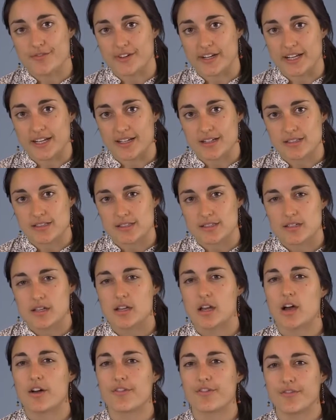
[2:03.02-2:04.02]
fittings,
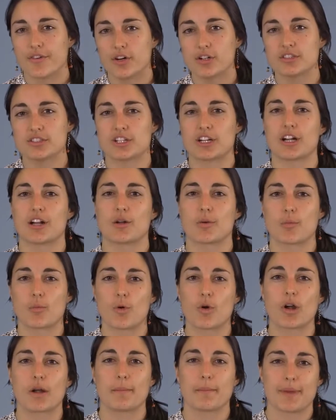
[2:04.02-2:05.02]
a full turn or
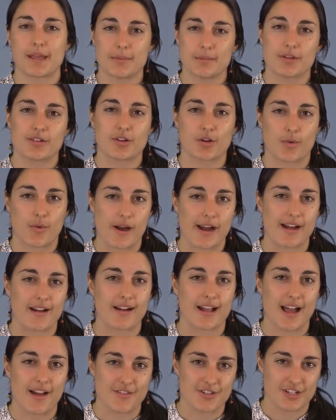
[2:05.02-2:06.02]
more may be required
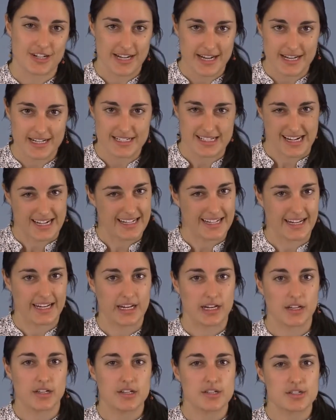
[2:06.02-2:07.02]
after hand
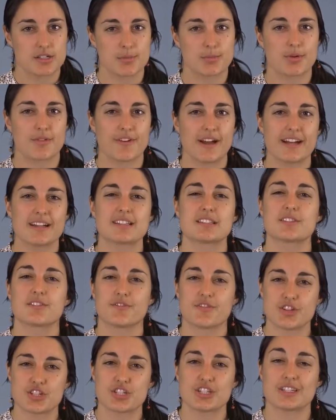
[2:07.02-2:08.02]
tightening to provide a
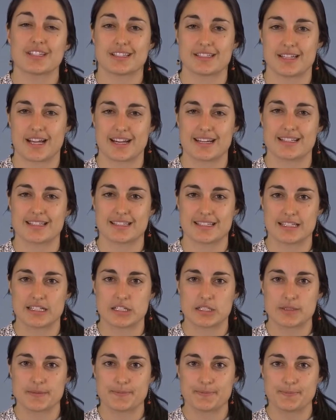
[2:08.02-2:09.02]
sufficiently tight
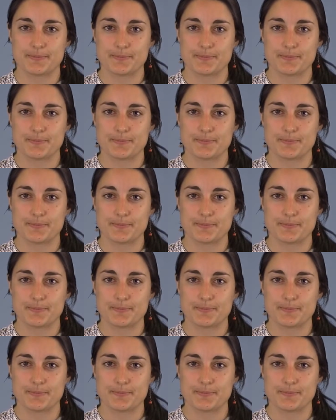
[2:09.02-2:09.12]
seal.